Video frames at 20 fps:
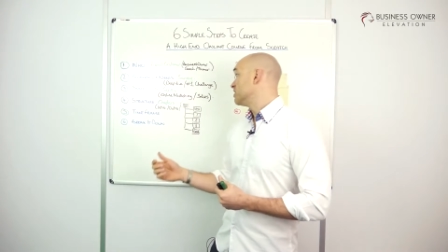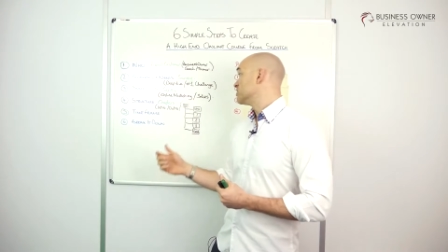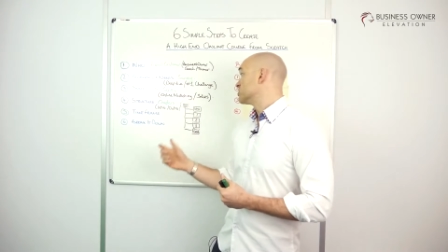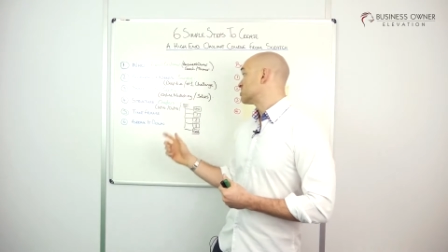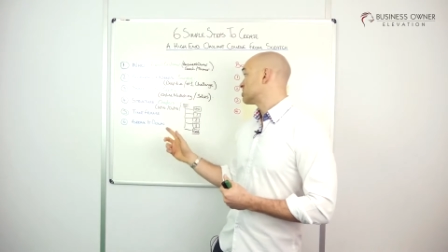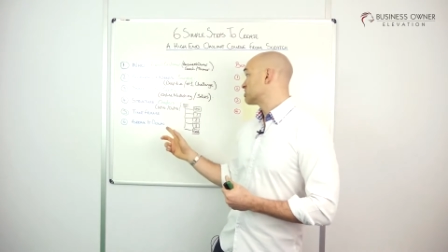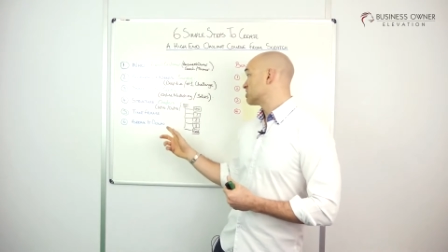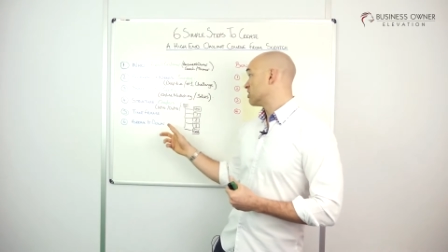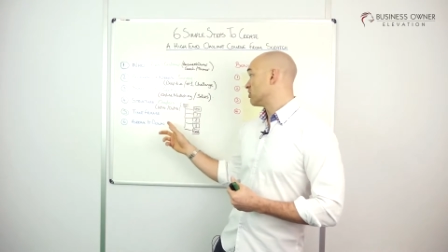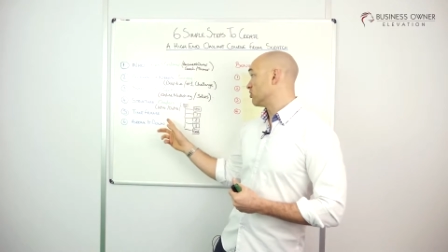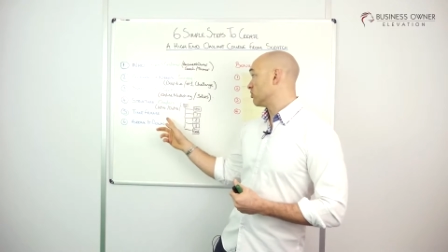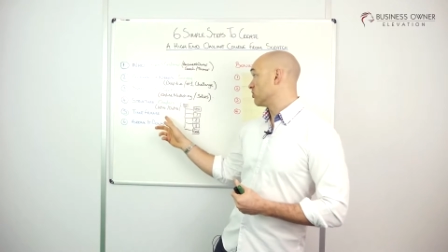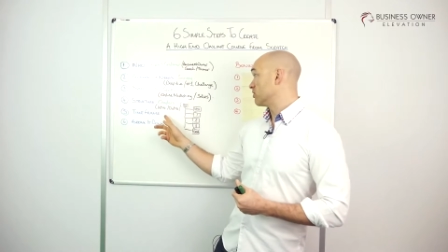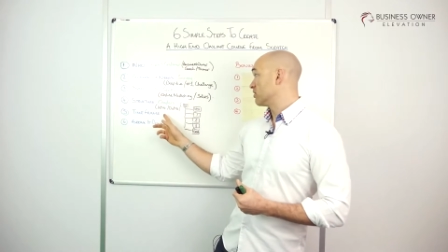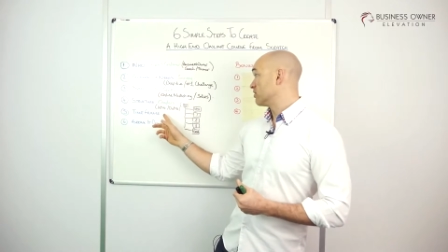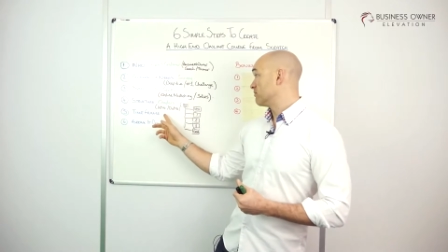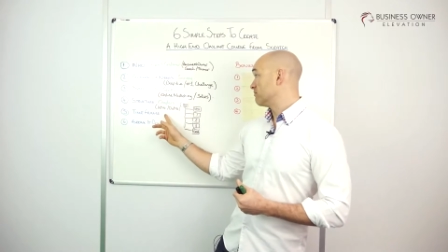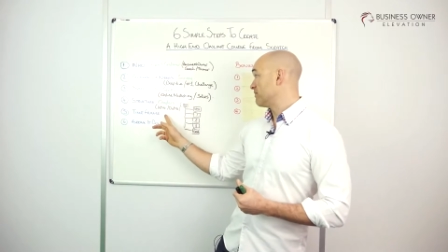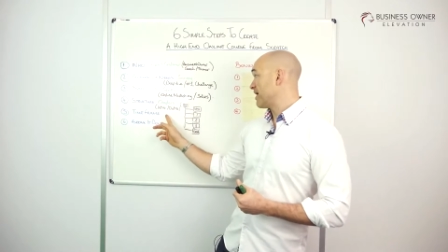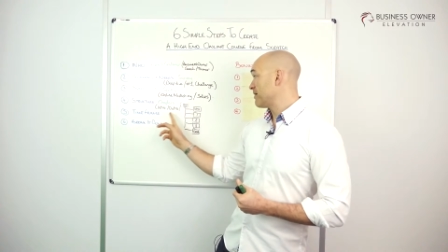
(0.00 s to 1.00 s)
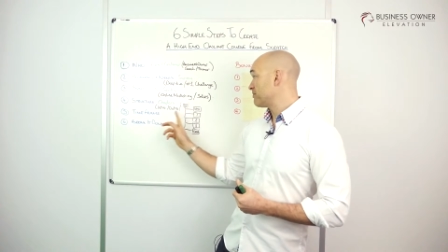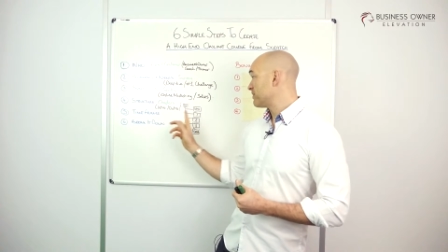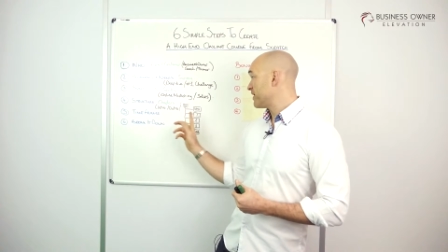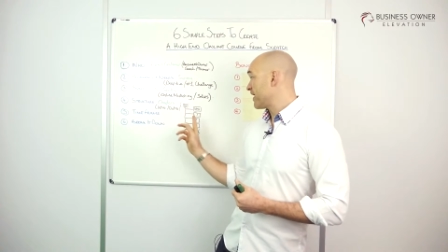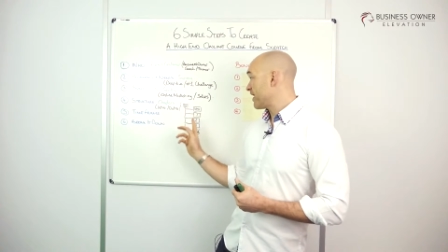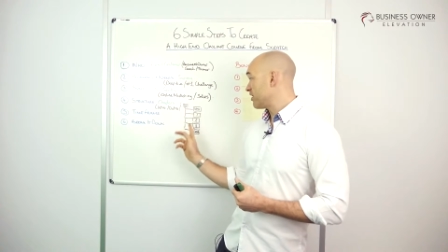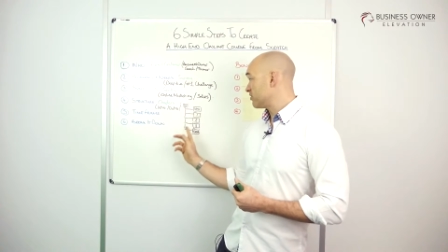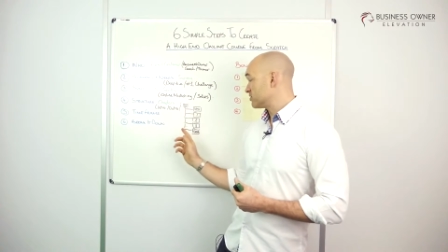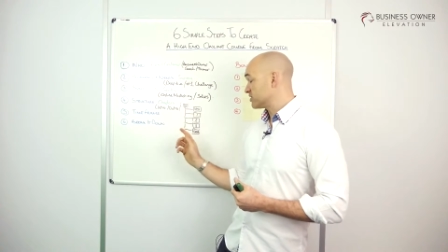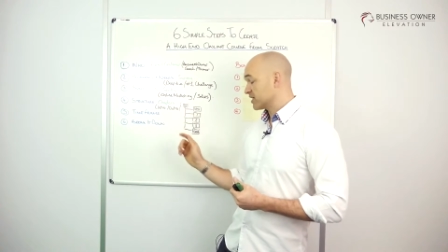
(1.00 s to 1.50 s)
So map it
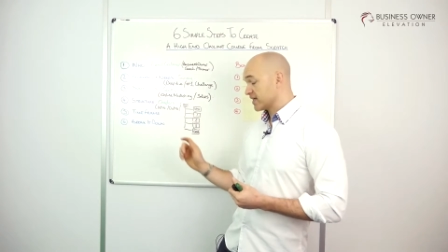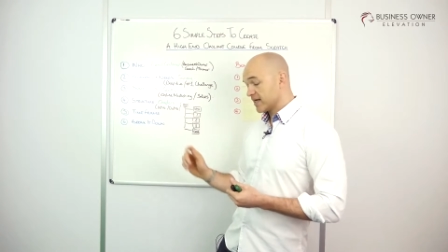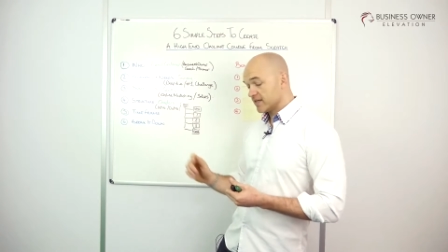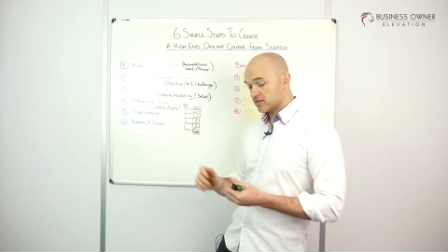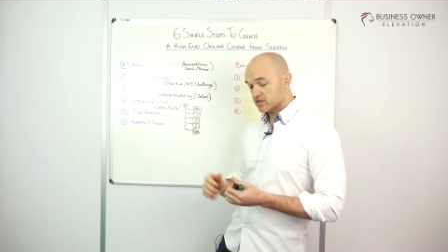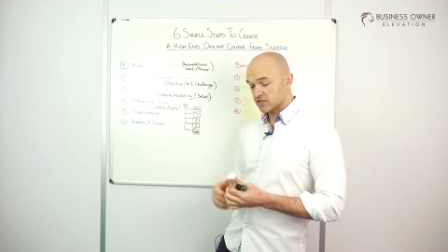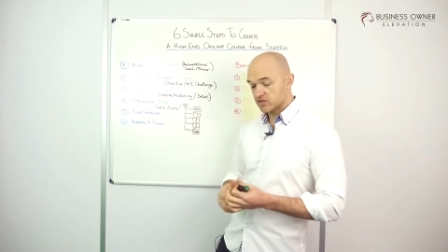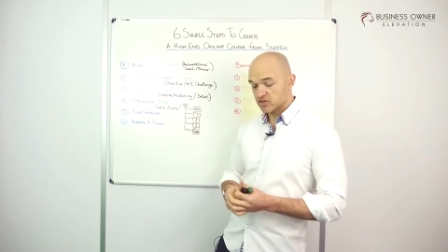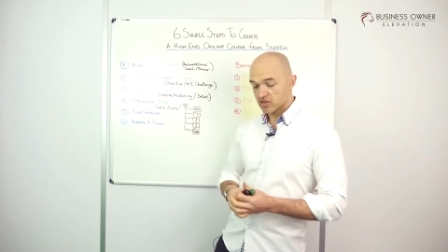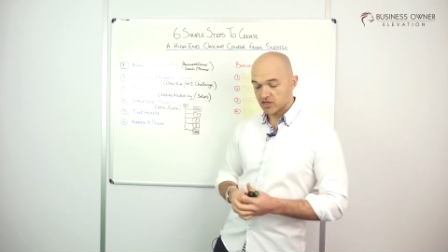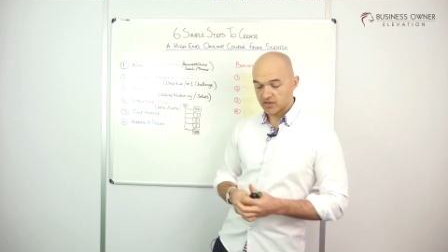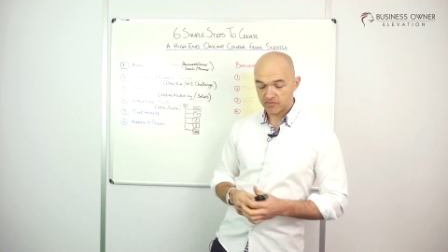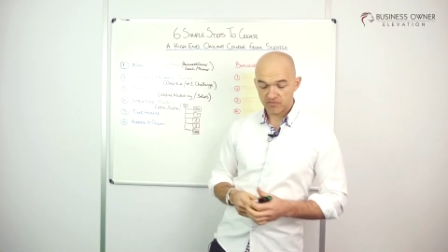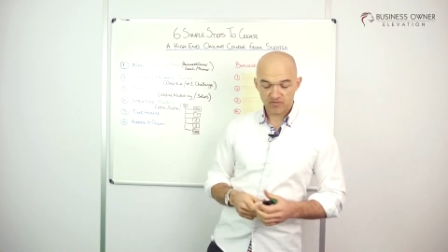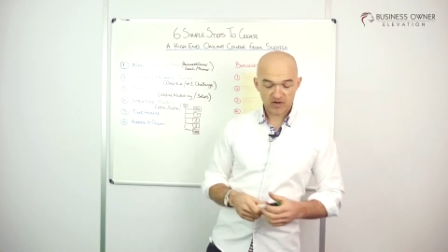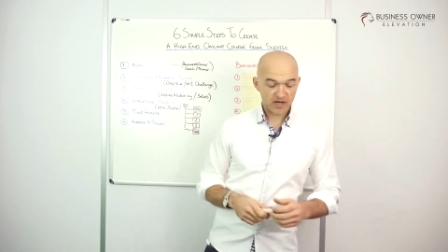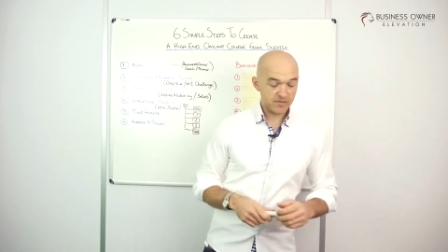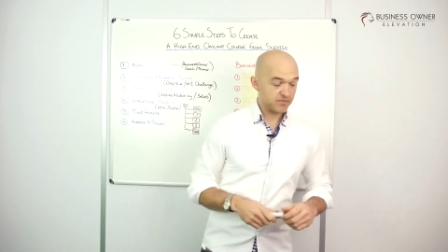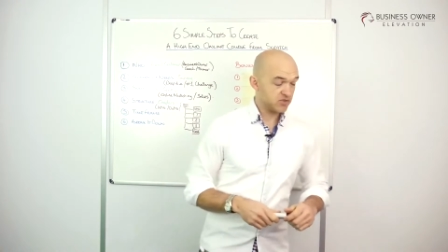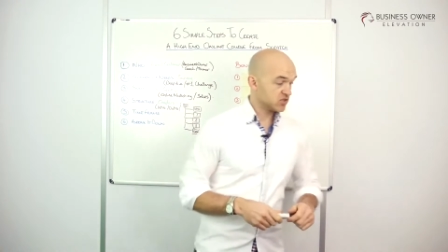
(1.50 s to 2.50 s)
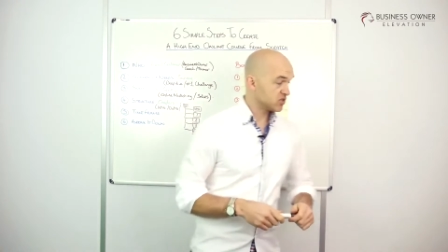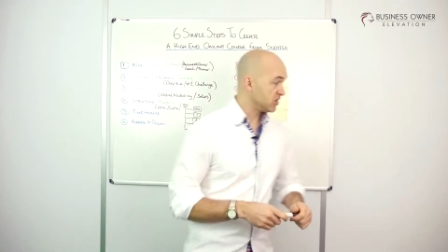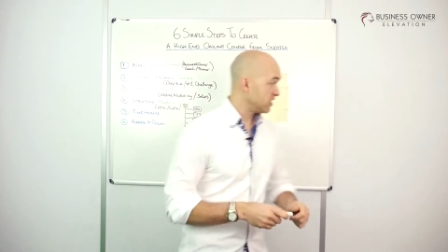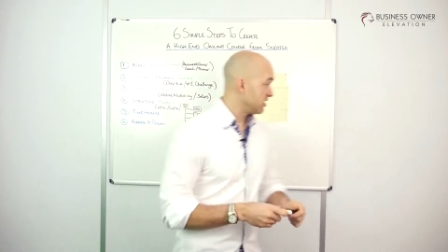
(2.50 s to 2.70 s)
out against the time frame. And so